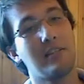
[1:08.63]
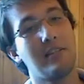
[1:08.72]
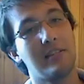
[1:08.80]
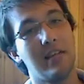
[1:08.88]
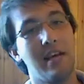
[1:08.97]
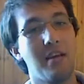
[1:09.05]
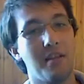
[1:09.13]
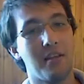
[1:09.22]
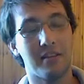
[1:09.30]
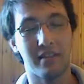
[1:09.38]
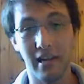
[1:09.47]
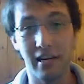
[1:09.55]
say
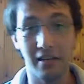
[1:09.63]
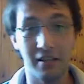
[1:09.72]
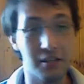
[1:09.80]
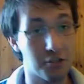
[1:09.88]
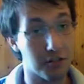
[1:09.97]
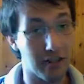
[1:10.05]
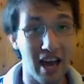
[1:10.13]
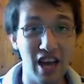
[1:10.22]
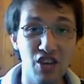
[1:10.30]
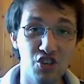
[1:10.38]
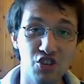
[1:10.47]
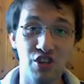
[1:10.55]
that getting an
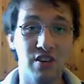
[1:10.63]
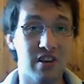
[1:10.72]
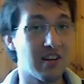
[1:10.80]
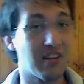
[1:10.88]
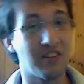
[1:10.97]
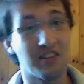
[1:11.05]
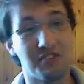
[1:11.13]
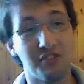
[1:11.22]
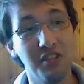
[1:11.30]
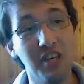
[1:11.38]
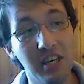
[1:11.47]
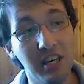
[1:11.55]
education and a
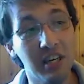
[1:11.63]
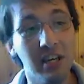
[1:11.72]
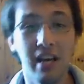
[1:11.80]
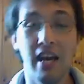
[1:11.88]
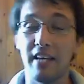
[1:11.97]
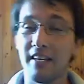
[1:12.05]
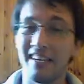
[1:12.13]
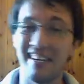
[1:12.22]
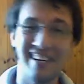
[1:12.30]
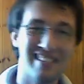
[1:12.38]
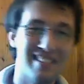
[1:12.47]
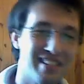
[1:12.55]
degree and a
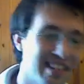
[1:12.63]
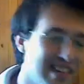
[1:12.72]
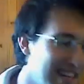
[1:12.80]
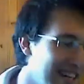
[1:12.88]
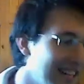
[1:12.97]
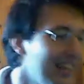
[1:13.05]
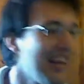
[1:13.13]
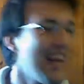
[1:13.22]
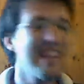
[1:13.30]
career